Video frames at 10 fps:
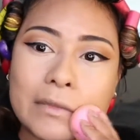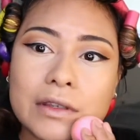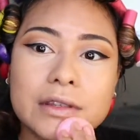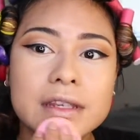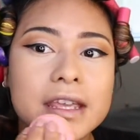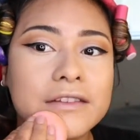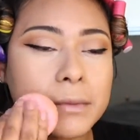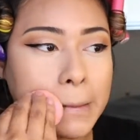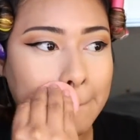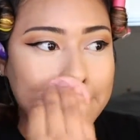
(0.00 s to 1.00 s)
she gave
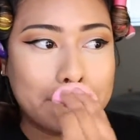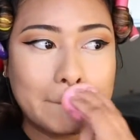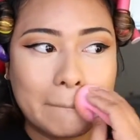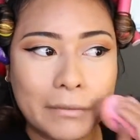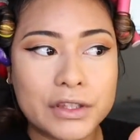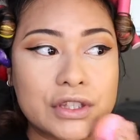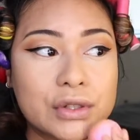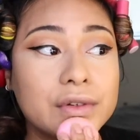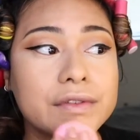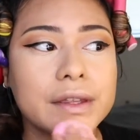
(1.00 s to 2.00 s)
me
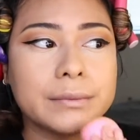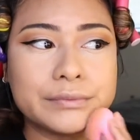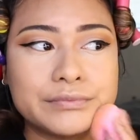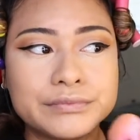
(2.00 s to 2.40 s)
2 of them.